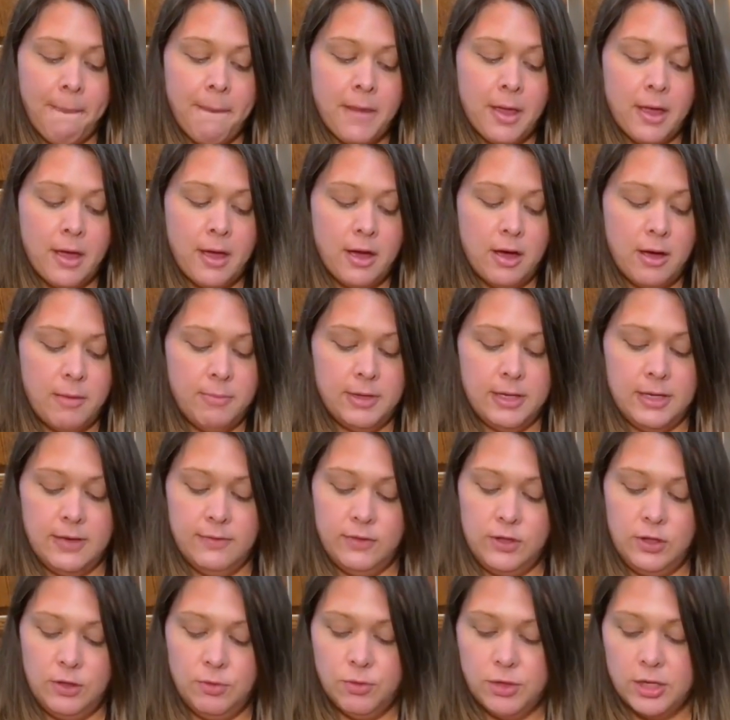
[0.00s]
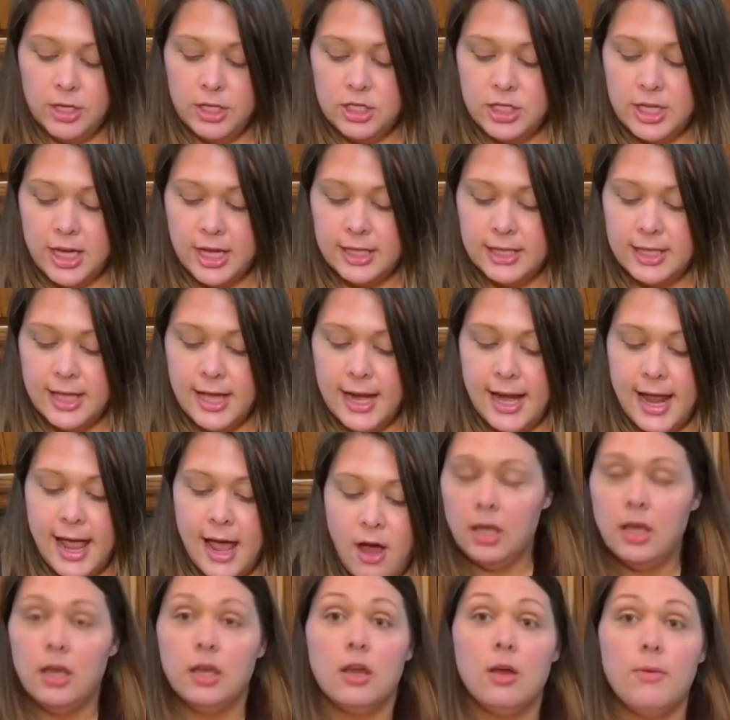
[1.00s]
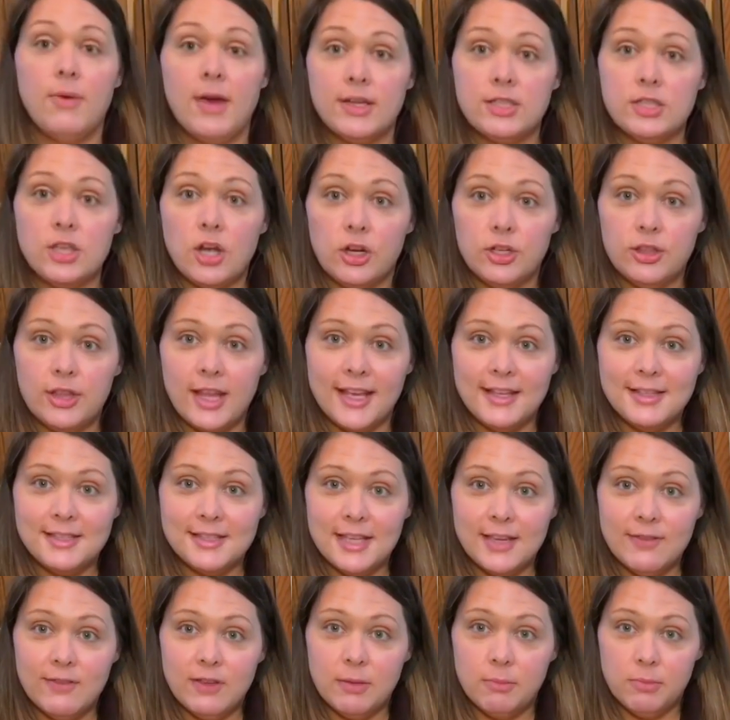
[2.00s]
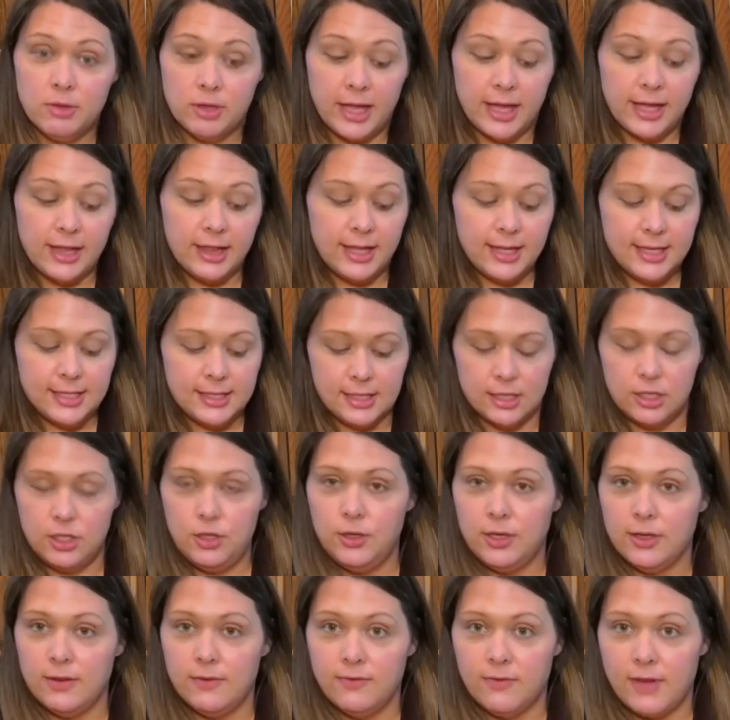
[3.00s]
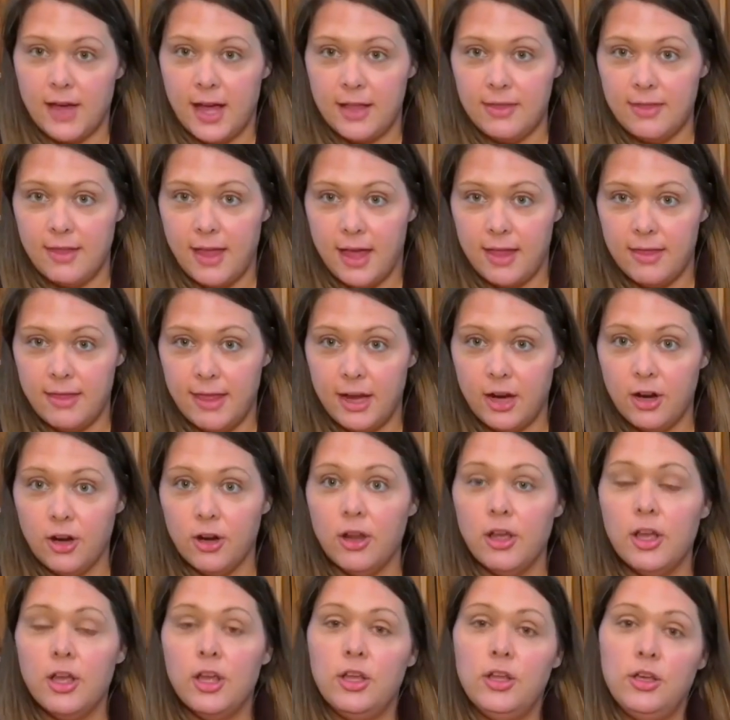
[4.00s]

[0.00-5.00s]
And if you want to check that out, go back to her Thanksgiving playlist and you can find that there.